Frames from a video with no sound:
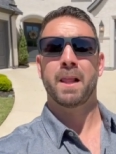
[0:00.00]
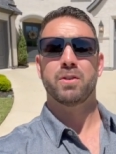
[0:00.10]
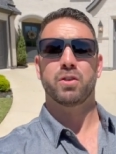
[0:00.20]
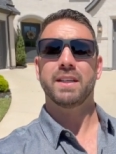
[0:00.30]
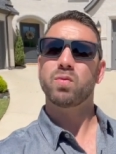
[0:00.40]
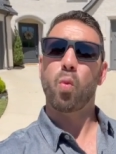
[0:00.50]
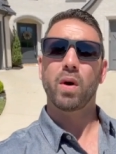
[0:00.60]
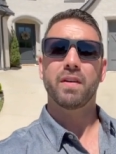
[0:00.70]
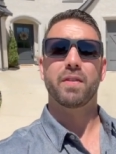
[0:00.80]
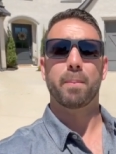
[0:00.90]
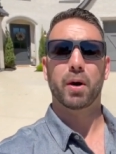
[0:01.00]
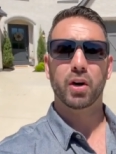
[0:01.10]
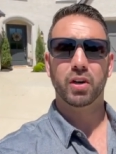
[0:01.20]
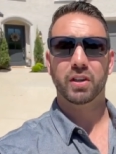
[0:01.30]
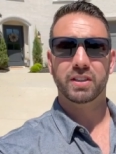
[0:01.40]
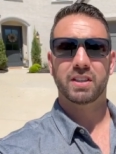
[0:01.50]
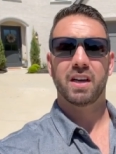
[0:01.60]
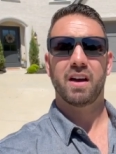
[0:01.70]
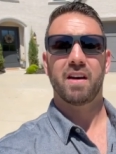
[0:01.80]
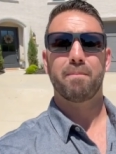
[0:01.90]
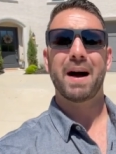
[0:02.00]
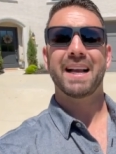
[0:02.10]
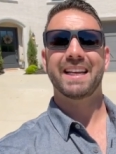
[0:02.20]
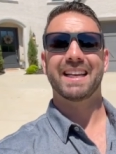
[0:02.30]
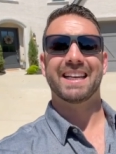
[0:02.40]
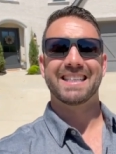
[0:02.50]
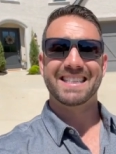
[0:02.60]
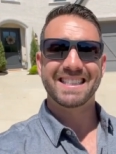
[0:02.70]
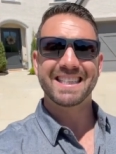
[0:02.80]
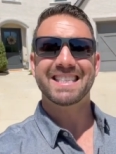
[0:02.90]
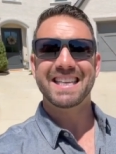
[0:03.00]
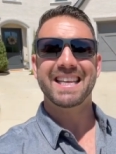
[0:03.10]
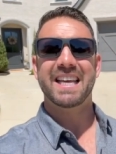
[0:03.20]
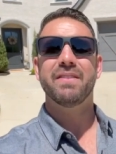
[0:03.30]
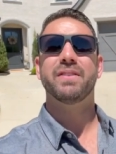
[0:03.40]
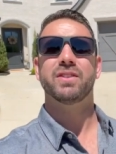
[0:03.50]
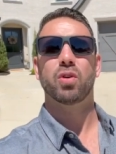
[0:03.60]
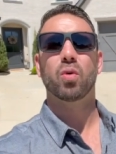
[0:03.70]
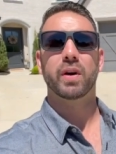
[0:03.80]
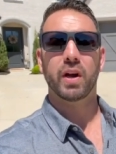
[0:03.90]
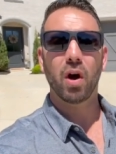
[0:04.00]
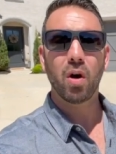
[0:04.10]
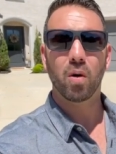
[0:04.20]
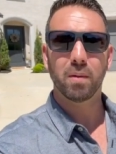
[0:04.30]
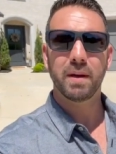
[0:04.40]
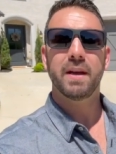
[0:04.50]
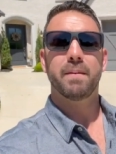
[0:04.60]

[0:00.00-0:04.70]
So that's one of the perks of buying an existing inventory home,